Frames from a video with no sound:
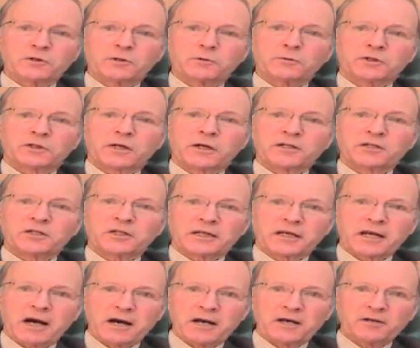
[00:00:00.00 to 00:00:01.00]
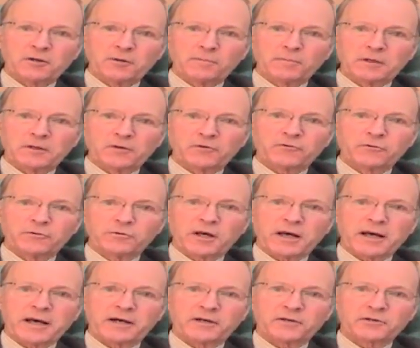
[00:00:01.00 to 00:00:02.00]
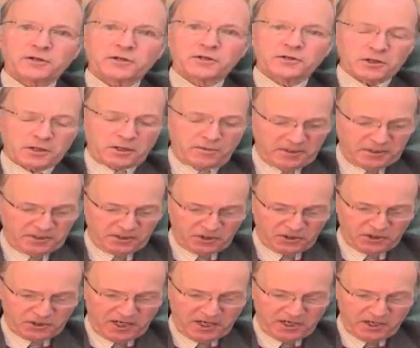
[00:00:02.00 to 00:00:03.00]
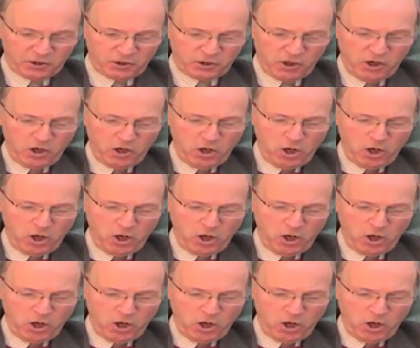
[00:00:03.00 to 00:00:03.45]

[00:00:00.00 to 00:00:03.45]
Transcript: which was going to guide the bill through the House in its committee stage,